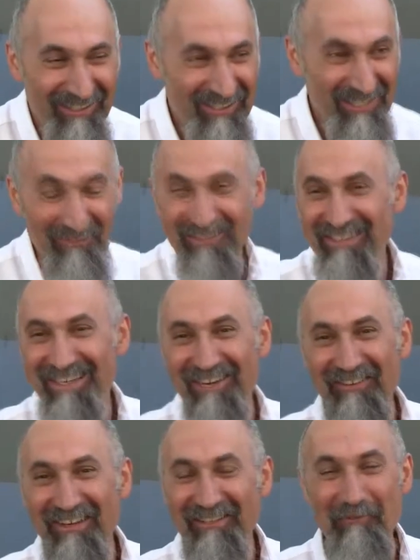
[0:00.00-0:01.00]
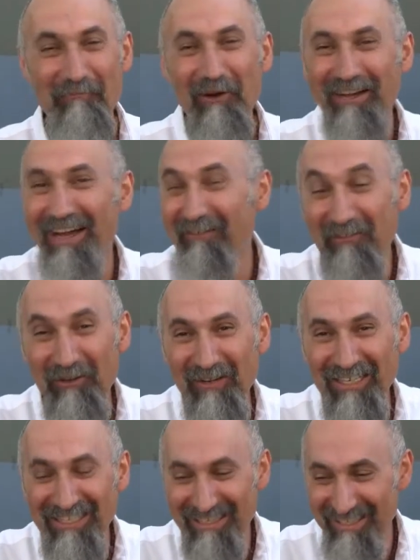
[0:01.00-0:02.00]
Or something that I read in a book. I have no
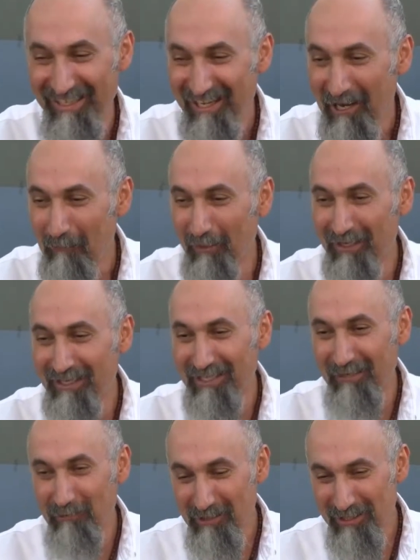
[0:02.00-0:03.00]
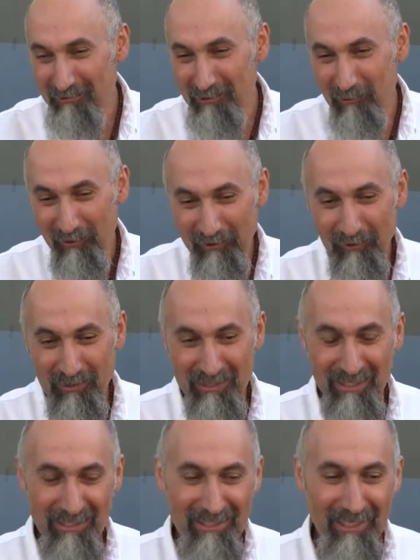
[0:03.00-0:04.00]
idea. But it, it was it was one of those
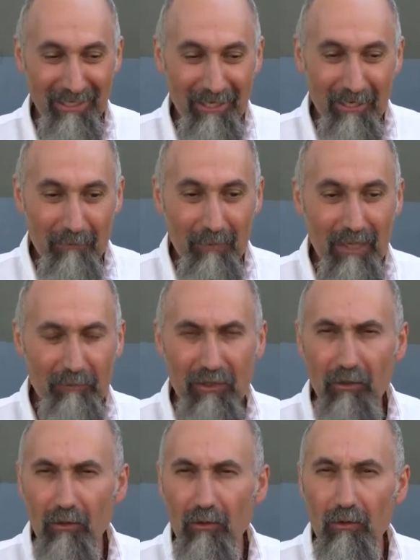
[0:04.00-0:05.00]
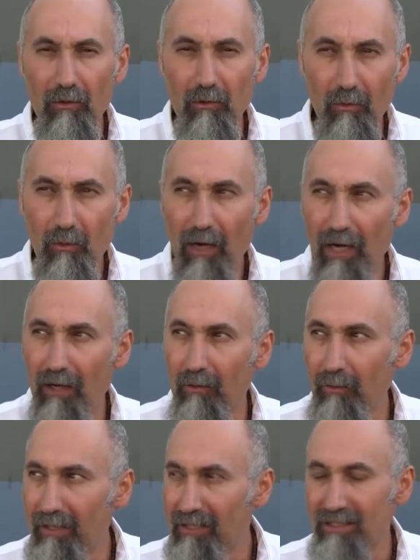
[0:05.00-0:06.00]
things that made me go,
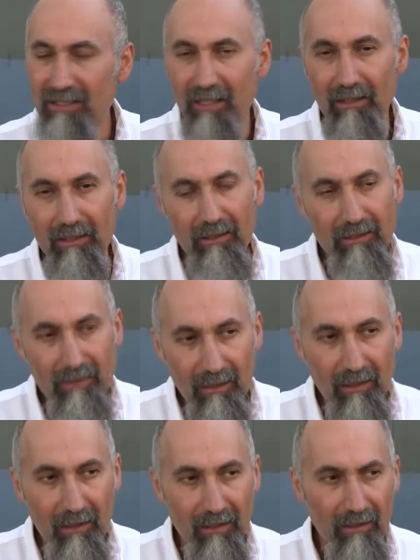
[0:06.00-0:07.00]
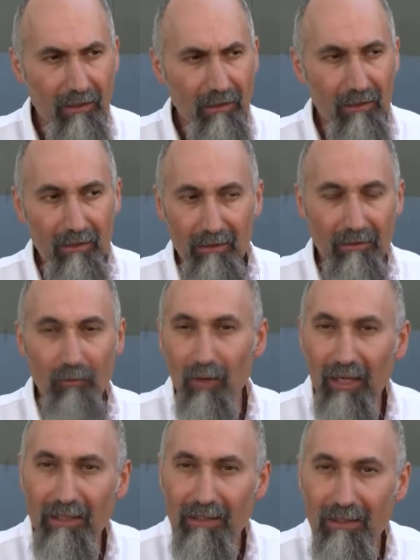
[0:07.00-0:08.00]
wow. Wait a second. Uh, what?